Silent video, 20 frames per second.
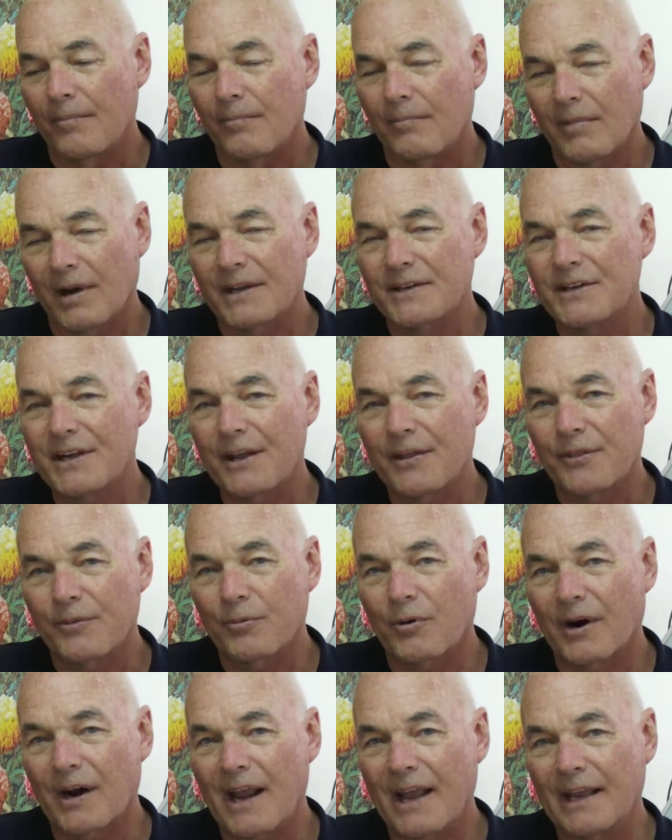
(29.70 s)
my teeth
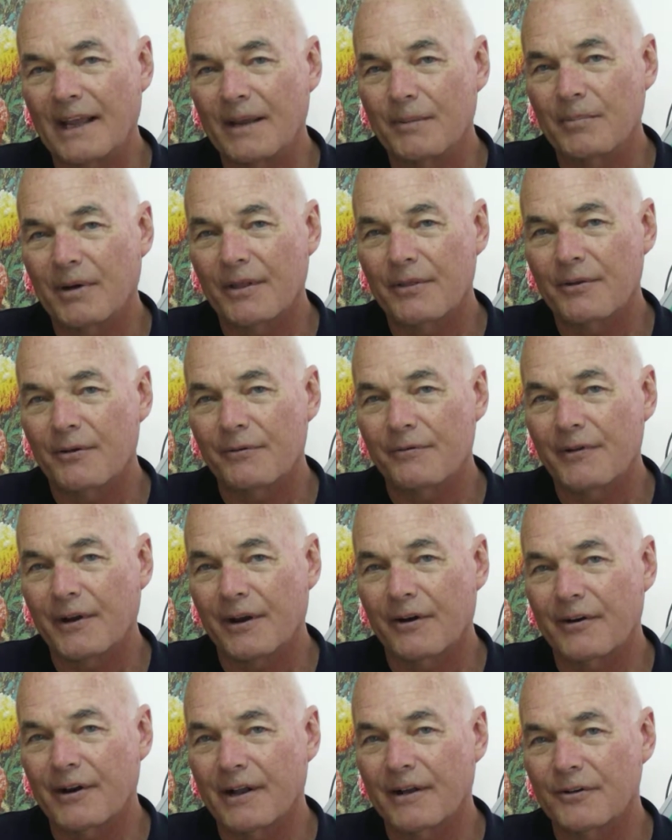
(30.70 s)
were hanging by their
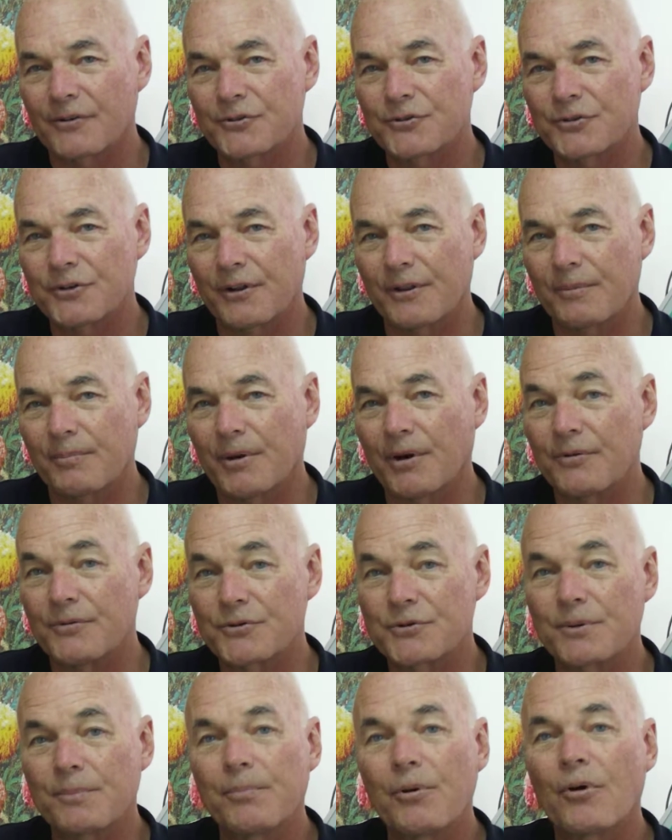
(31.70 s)
fingernails to the bone
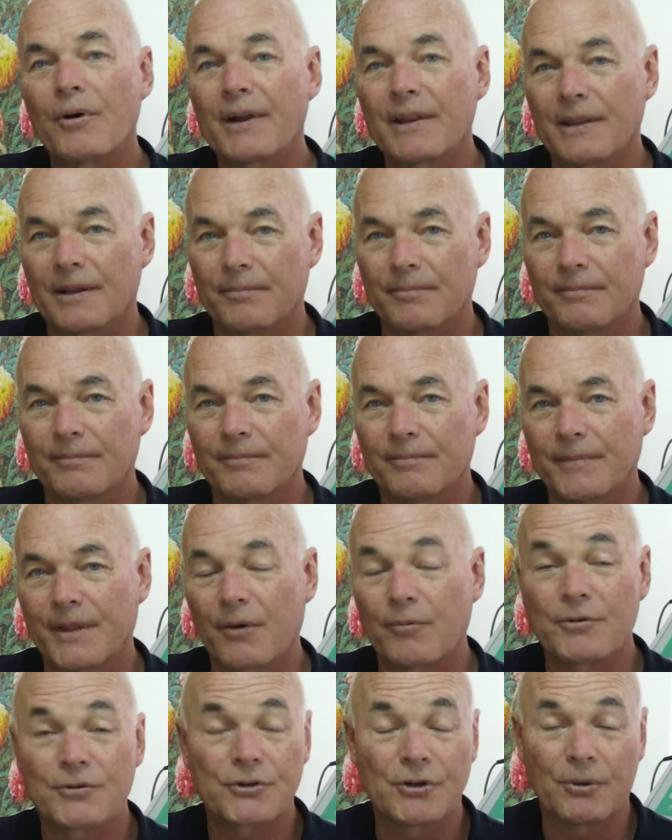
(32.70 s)
supporting them. There
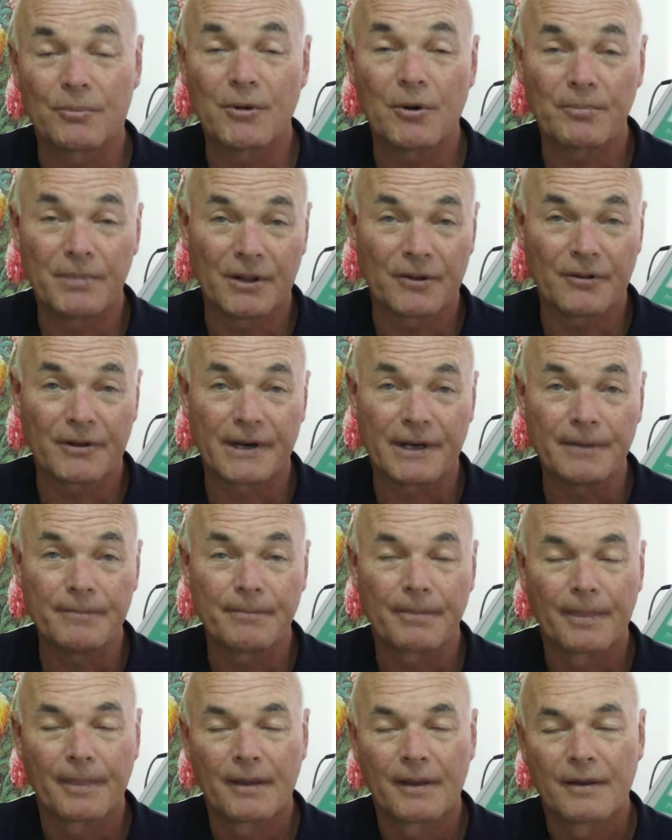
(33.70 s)
was no mobility,
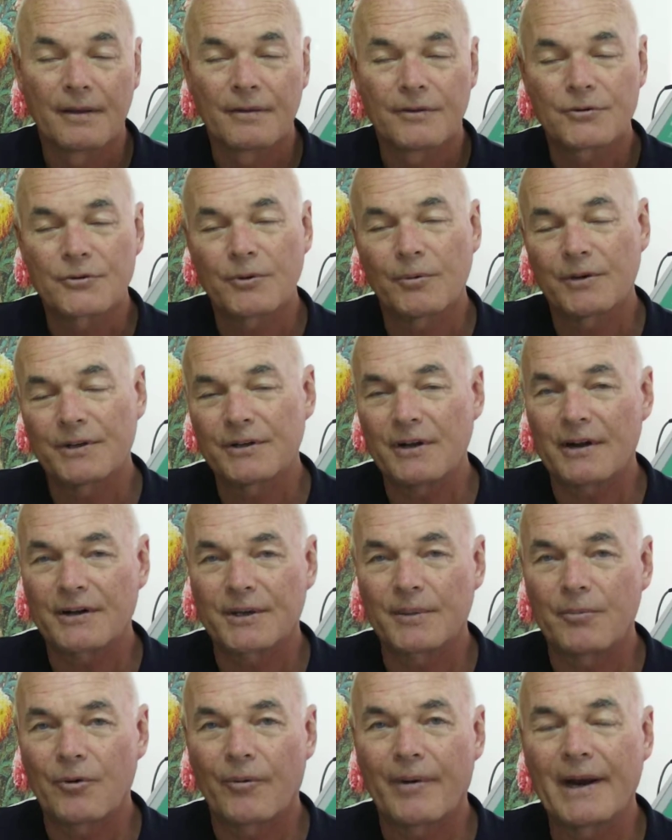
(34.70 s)
so what Dr.
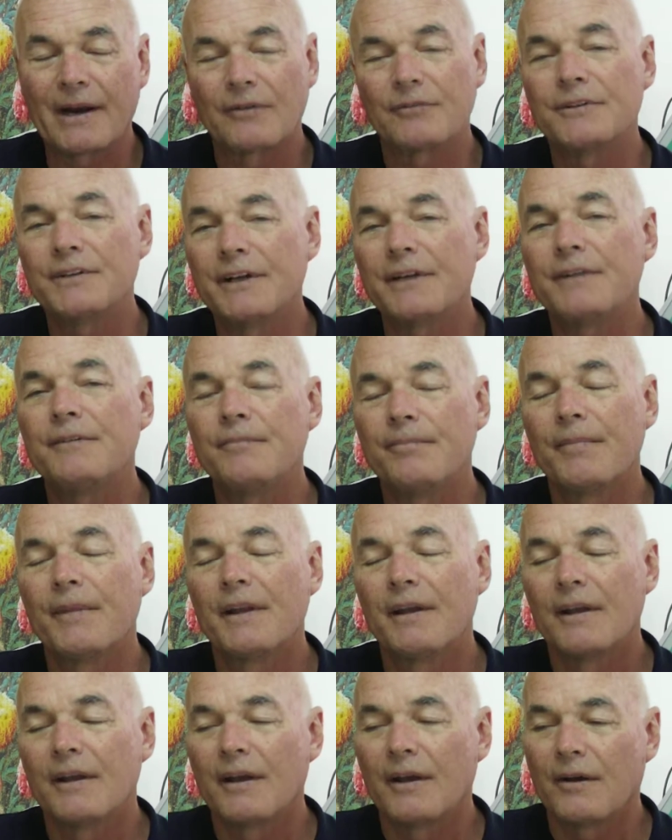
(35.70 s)
Moreno did
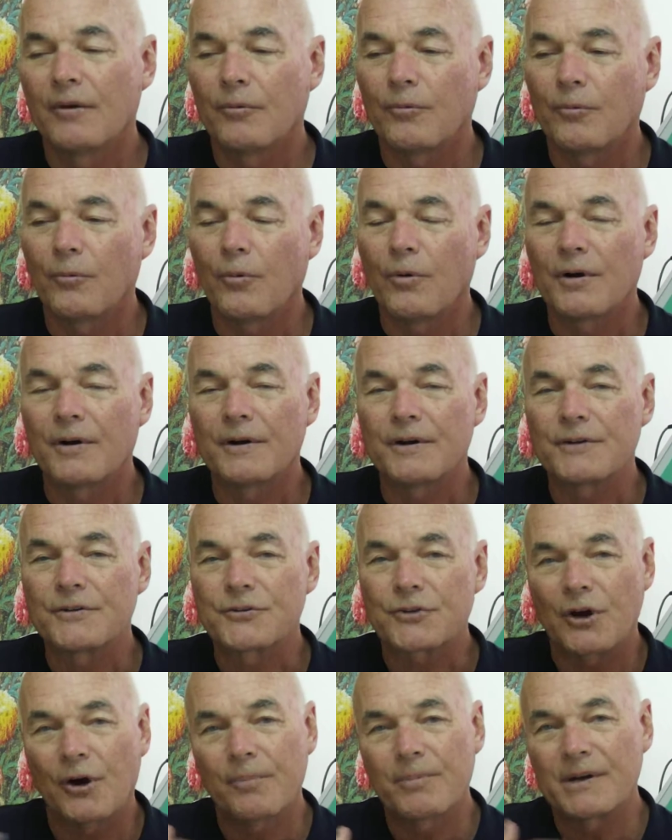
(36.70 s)

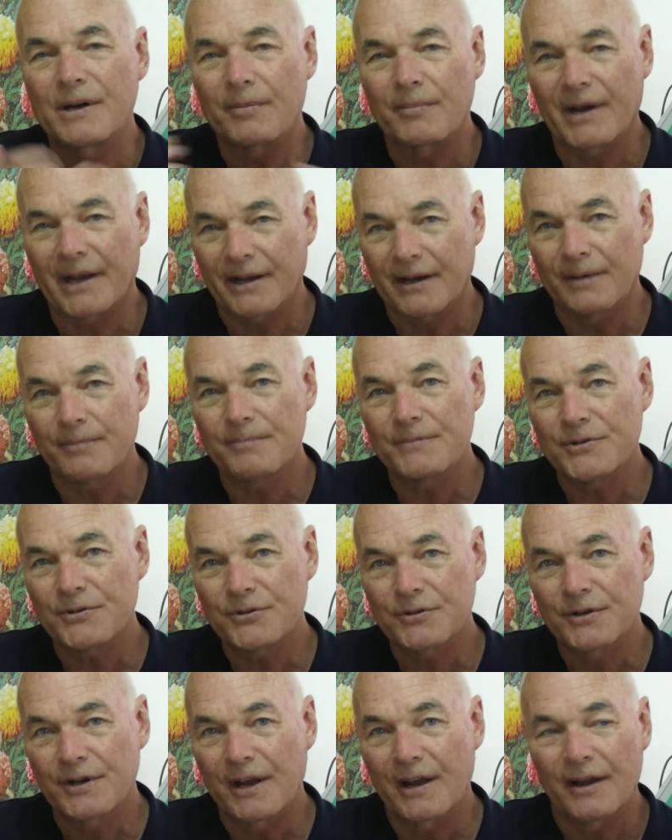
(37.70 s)
was open up my
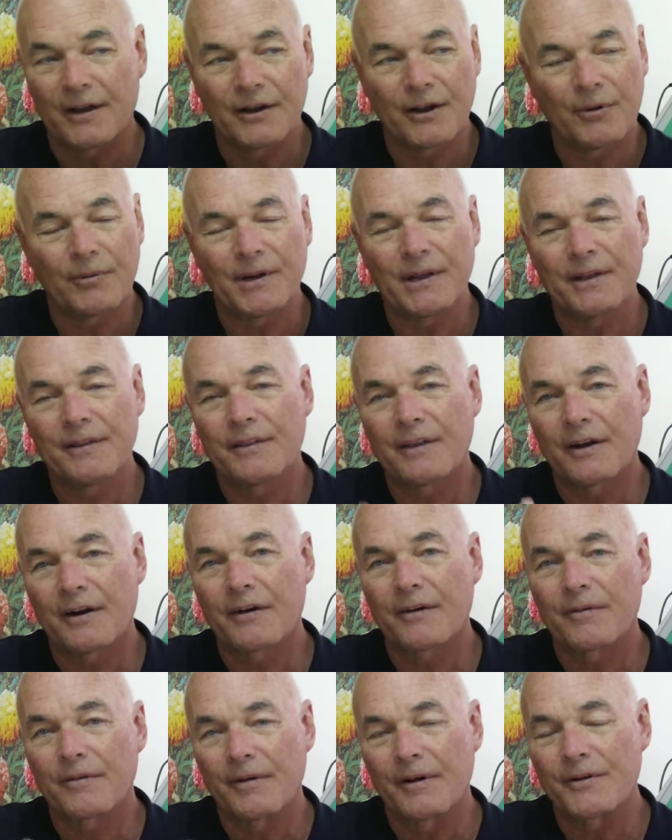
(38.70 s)
gums, go in
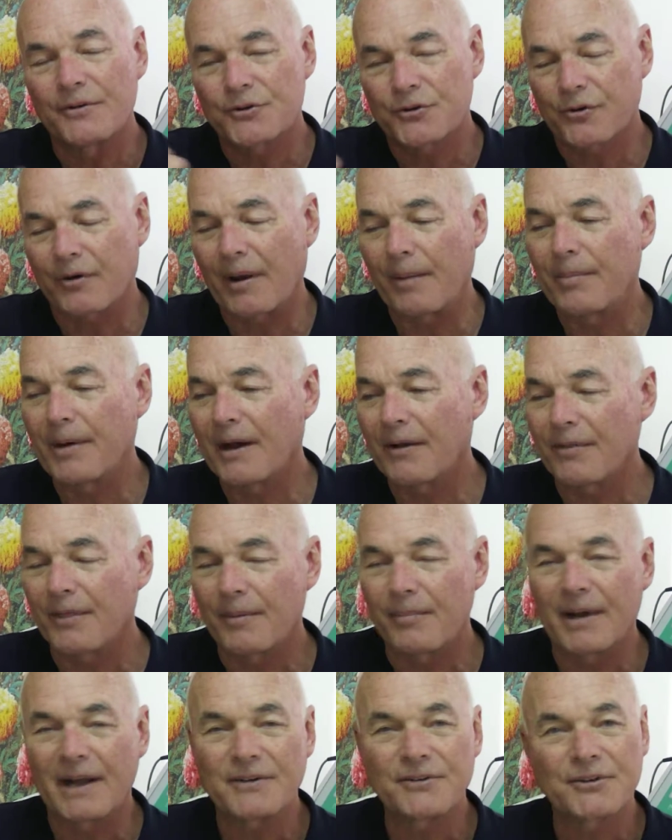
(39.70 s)
there, scrape out the
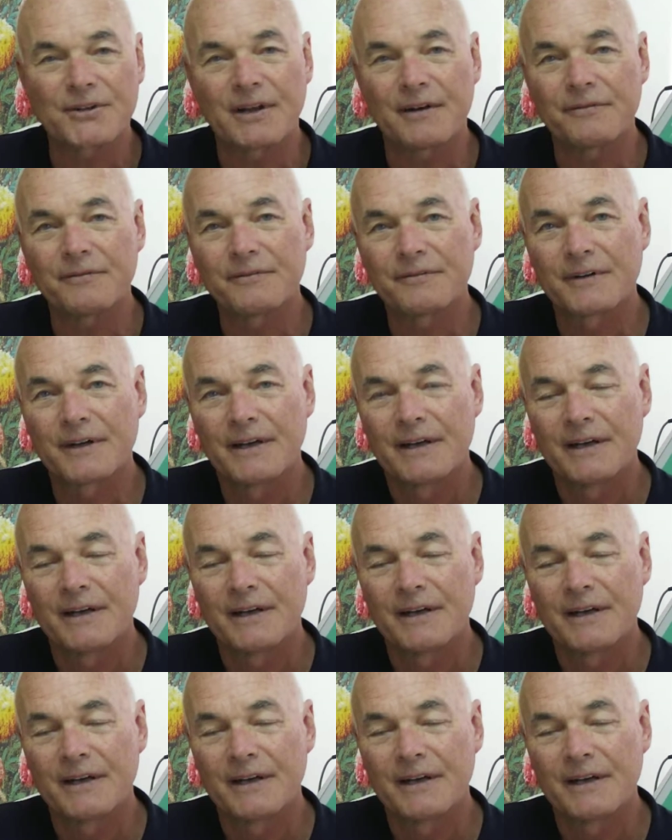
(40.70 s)
bad stuff,